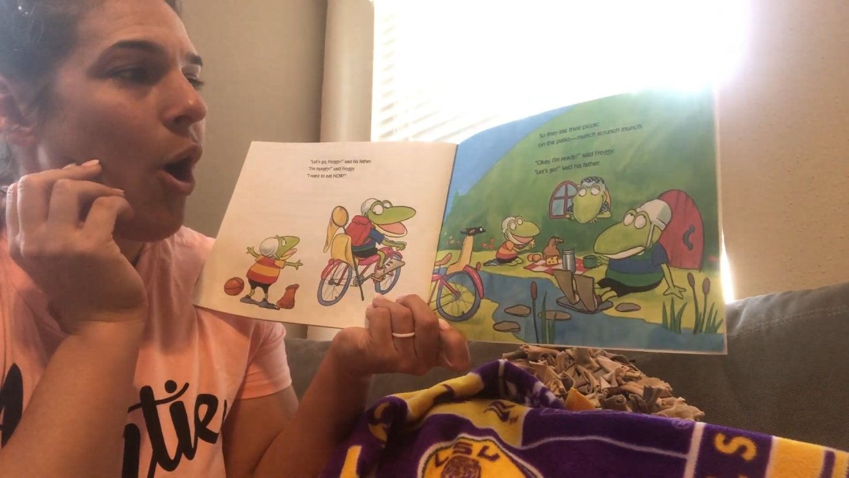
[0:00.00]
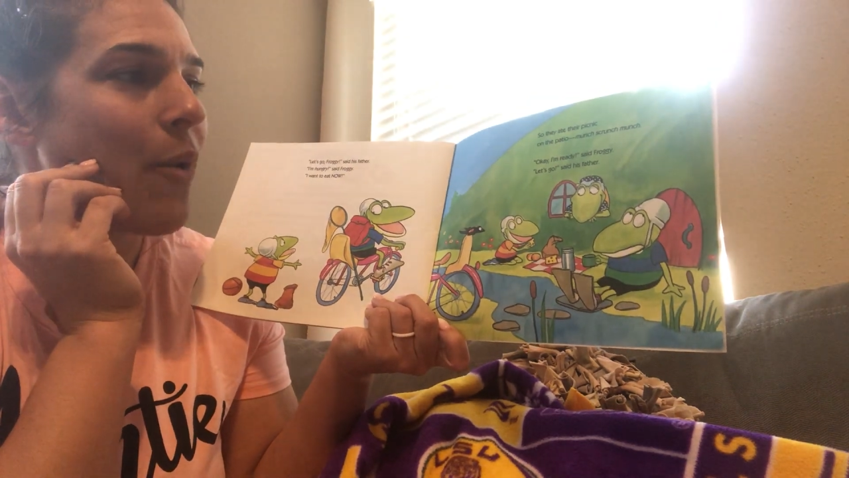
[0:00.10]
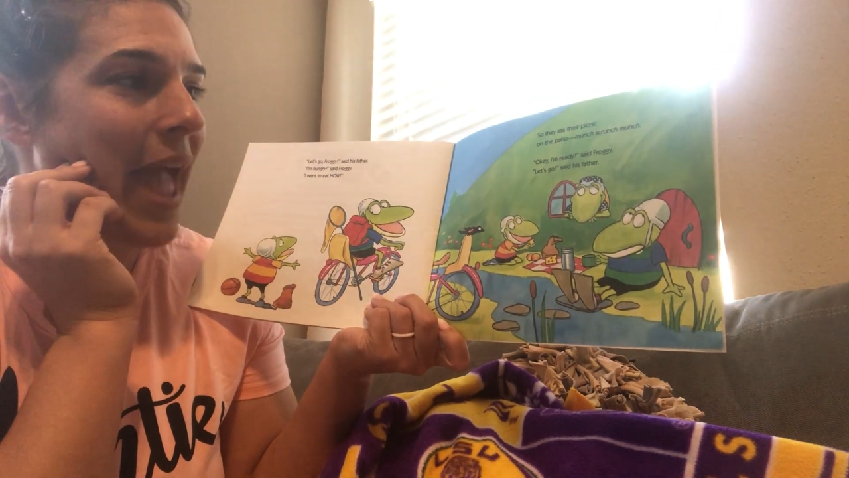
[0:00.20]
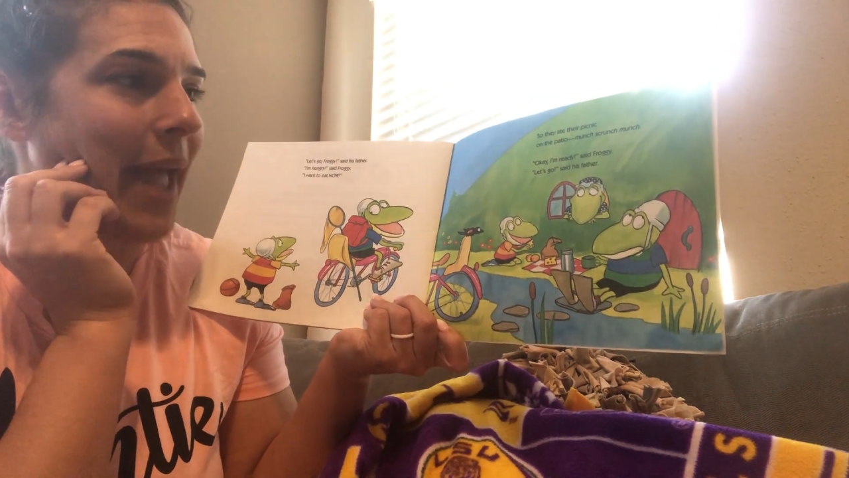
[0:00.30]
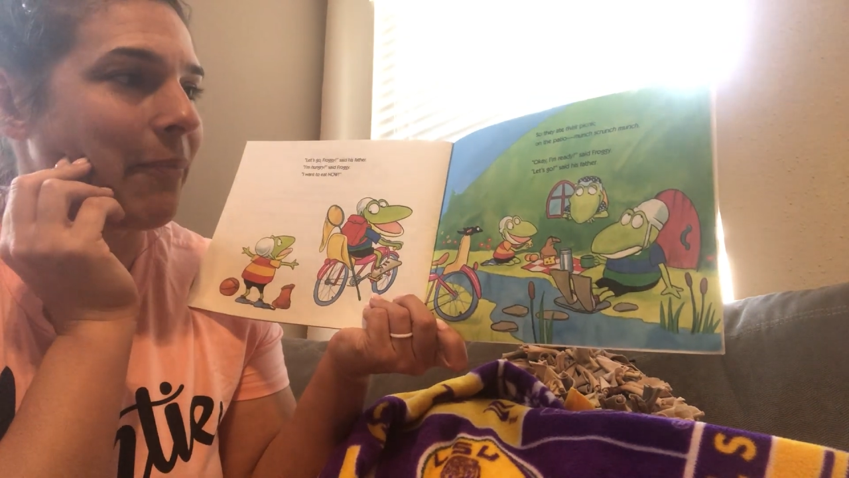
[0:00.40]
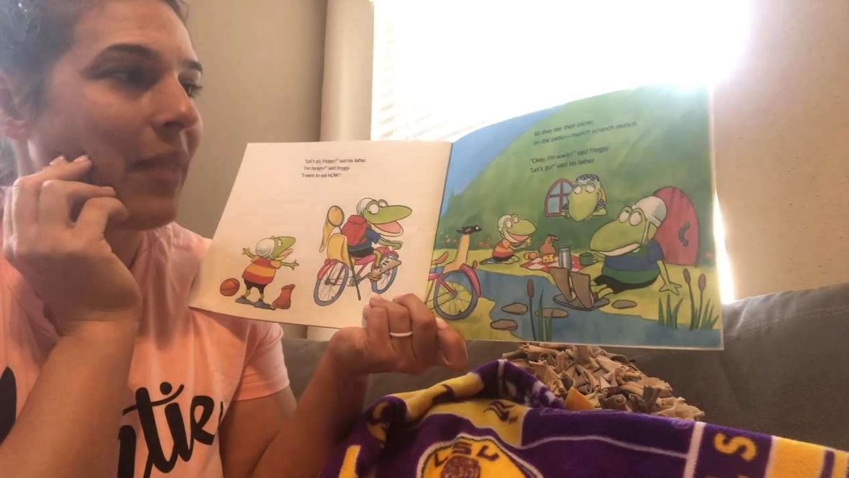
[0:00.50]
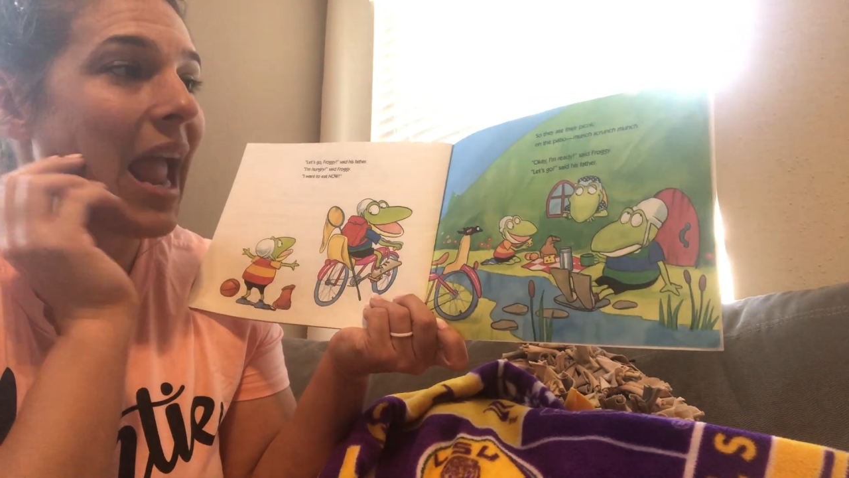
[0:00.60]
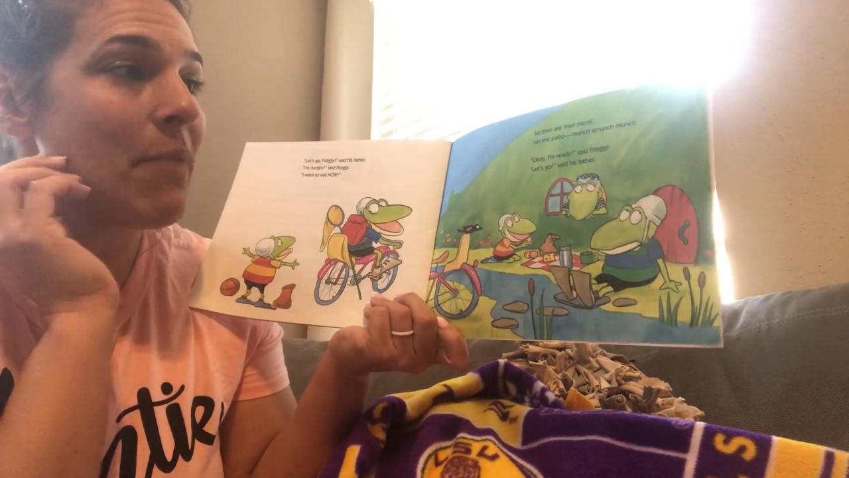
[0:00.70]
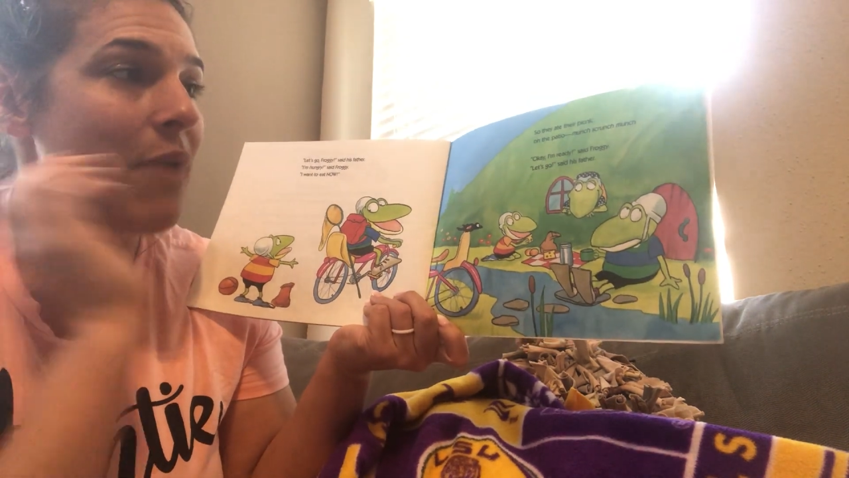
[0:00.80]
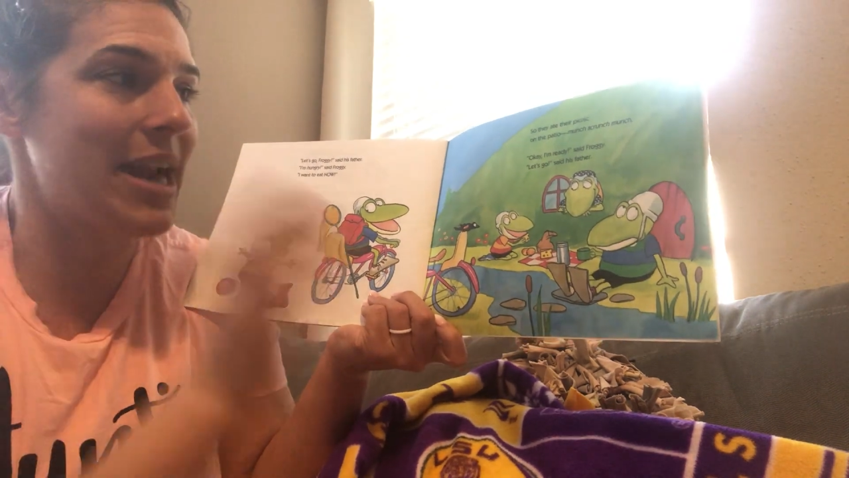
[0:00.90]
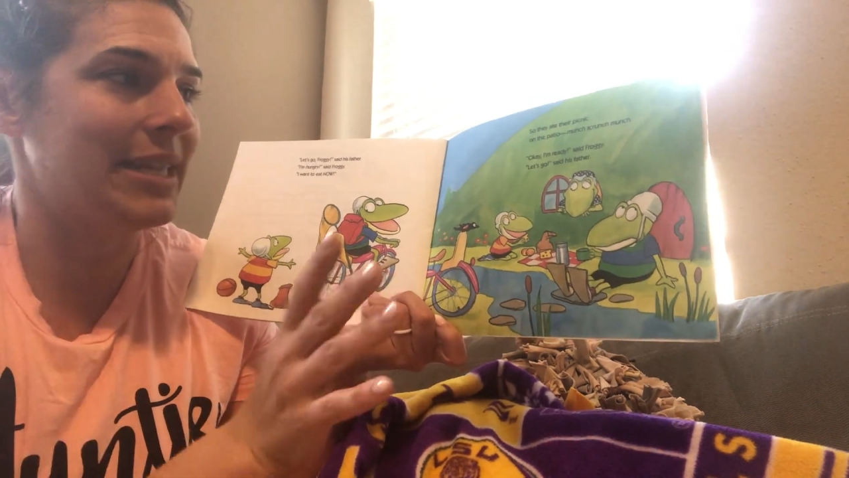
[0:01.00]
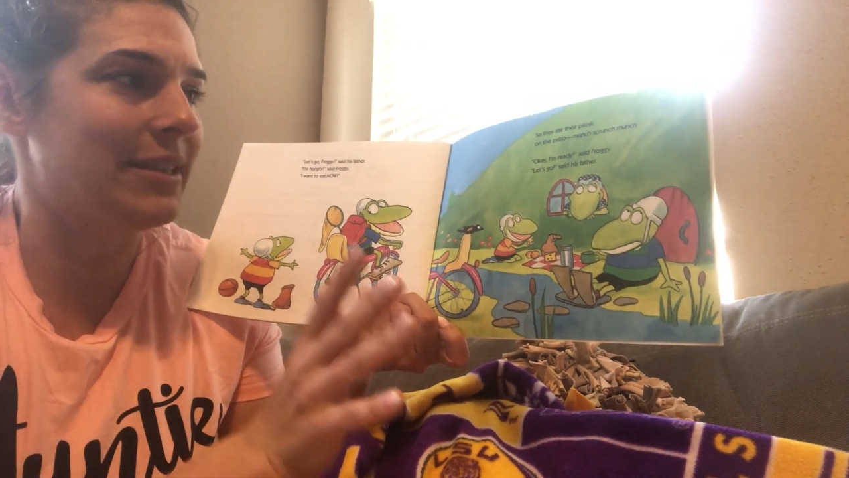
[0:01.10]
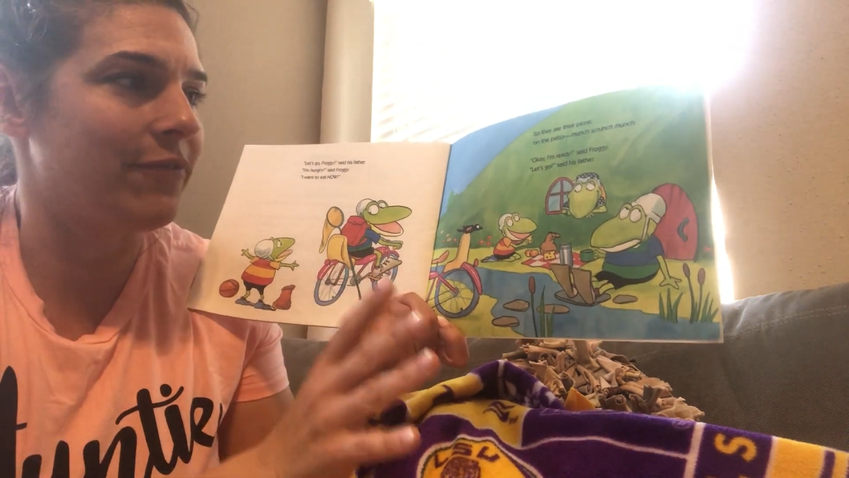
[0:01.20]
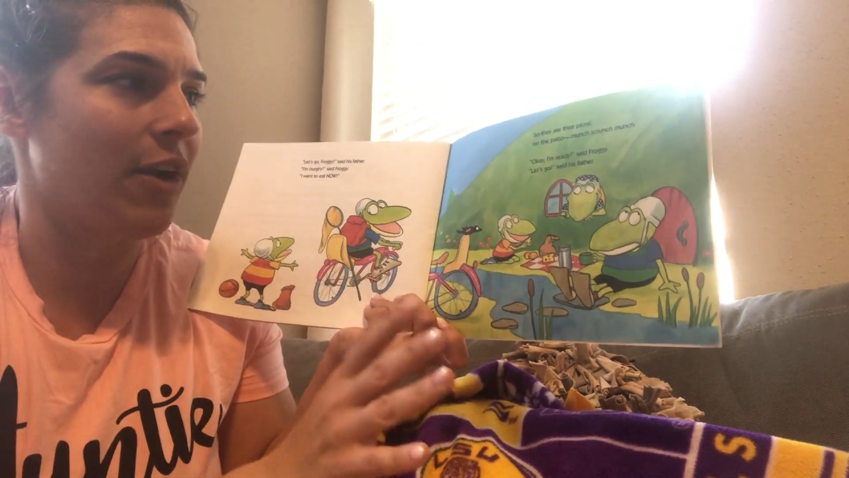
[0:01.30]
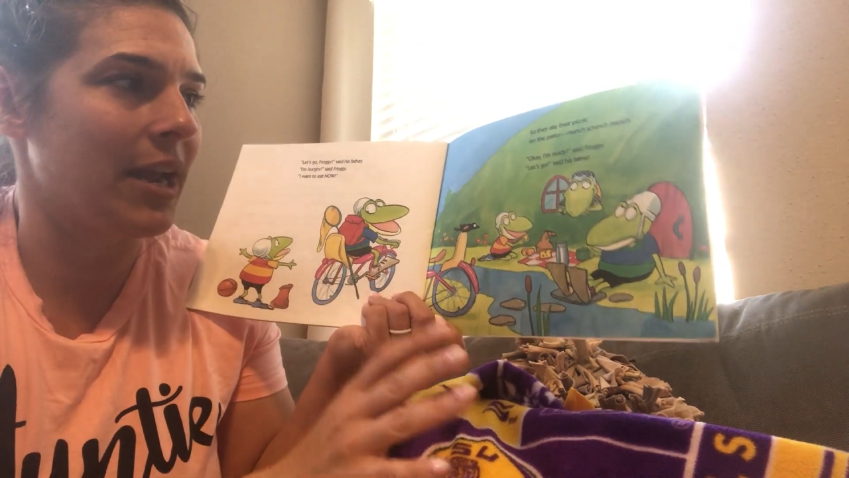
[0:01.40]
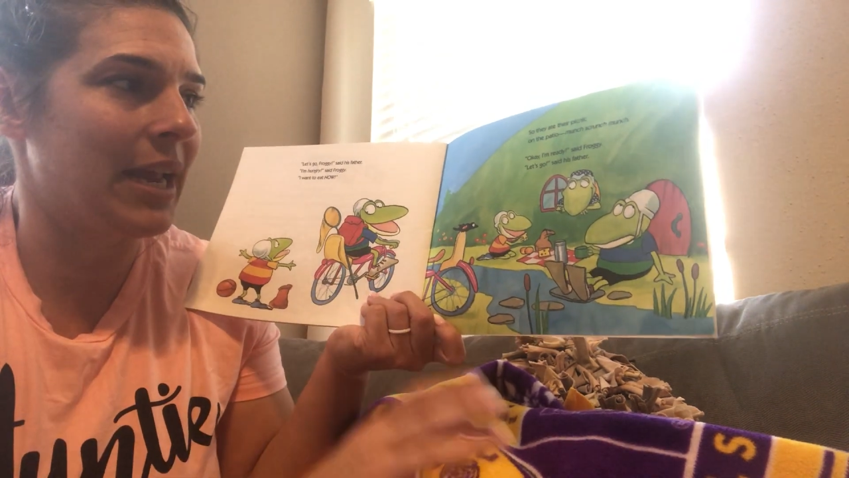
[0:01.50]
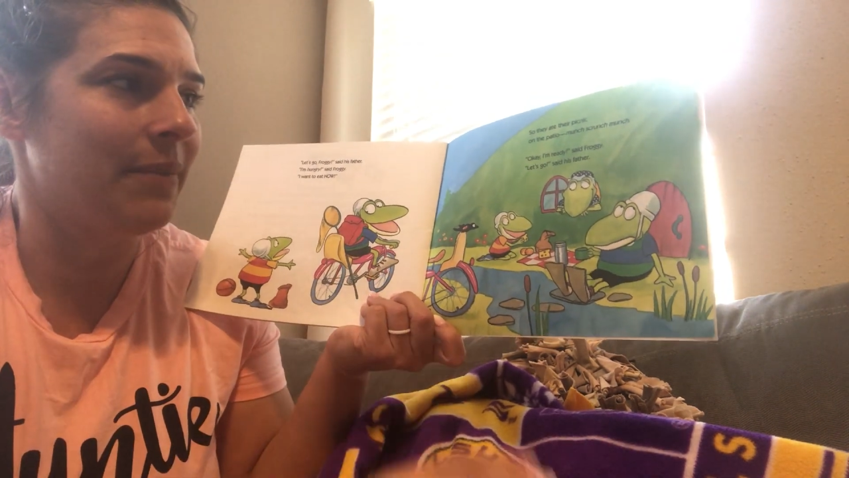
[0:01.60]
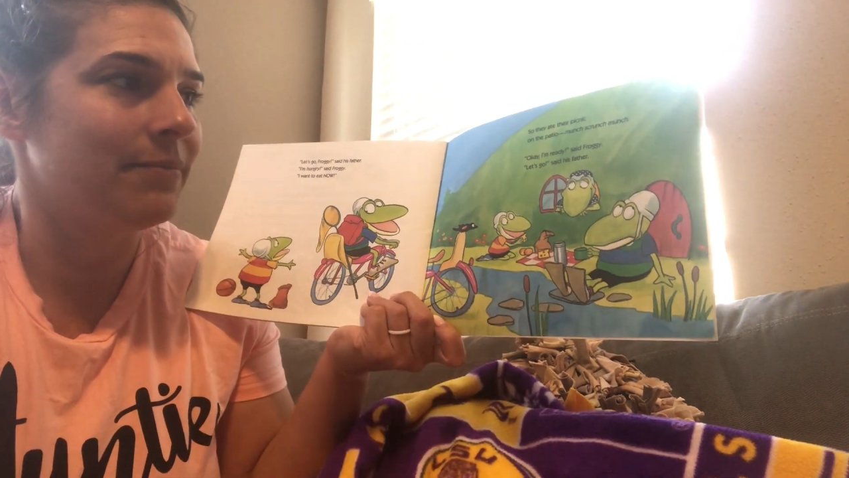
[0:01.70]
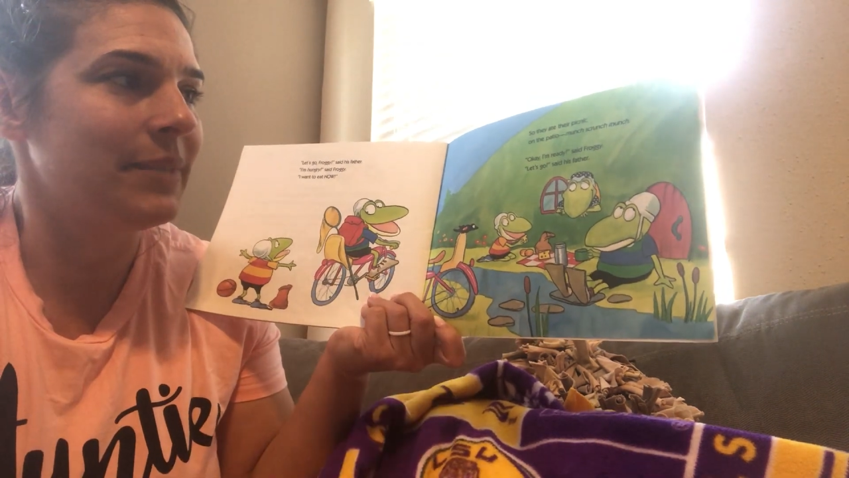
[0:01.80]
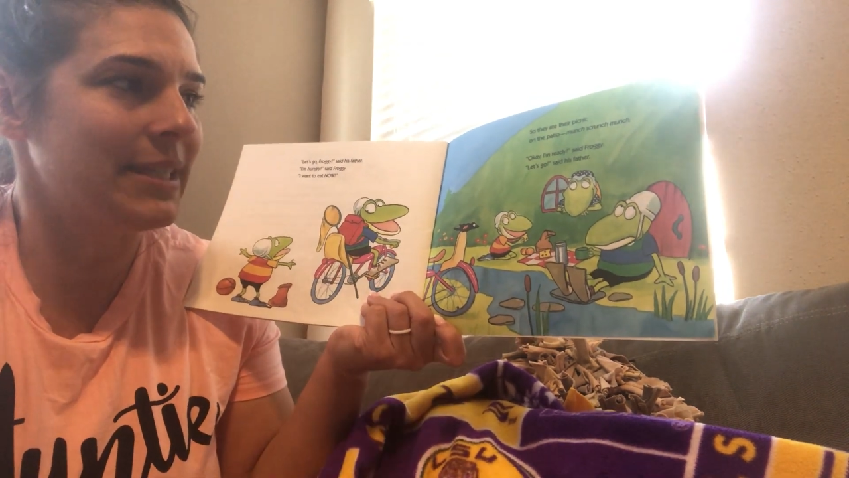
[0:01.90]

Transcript: Okay, I'm ready, said Froggy.